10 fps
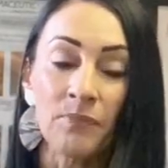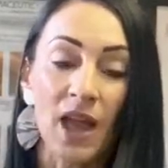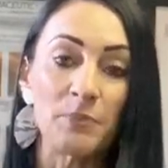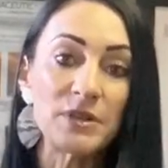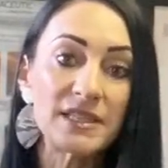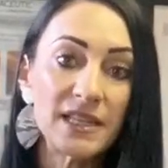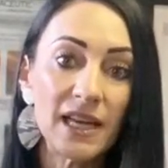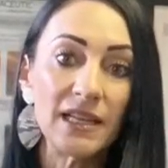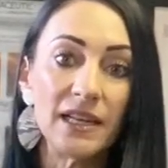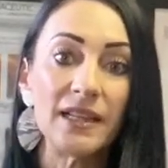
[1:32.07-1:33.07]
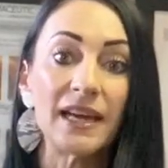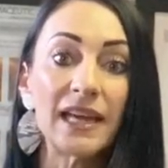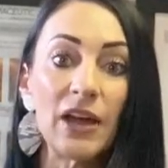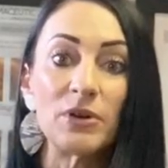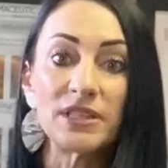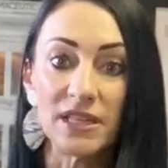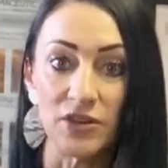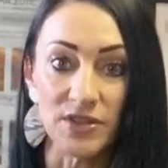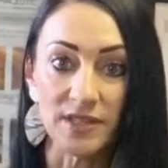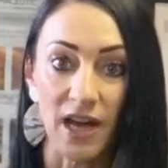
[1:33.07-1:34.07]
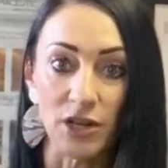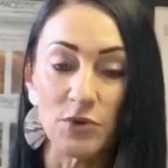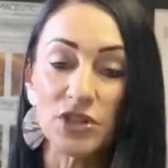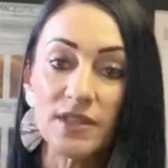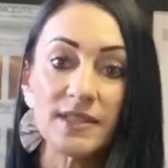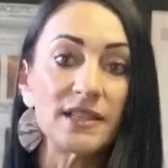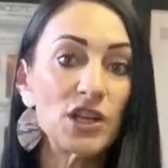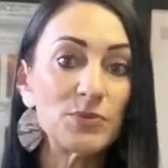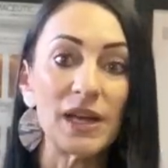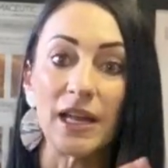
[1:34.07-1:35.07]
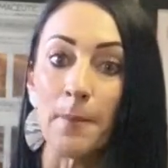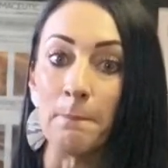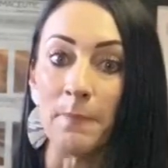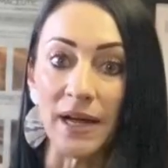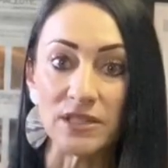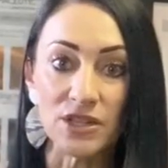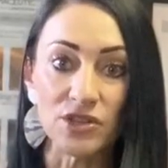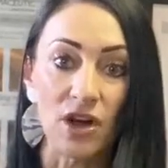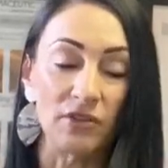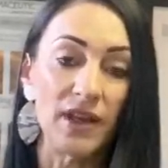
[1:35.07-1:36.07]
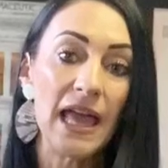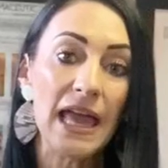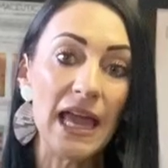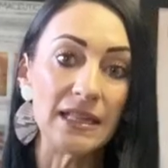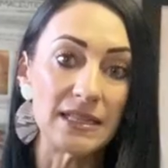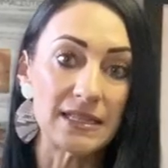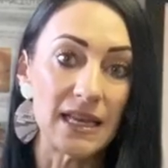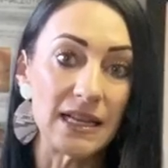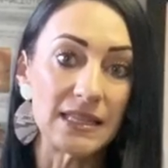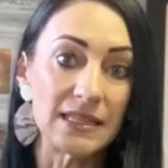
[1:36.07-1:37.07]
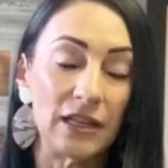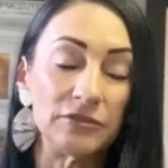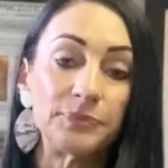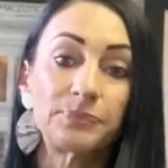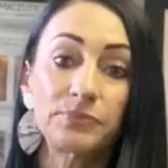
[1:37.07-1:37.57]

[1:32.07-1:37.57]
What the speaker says: and particularly the keratinocyte, which are the cells we get abundance of in the skin itself,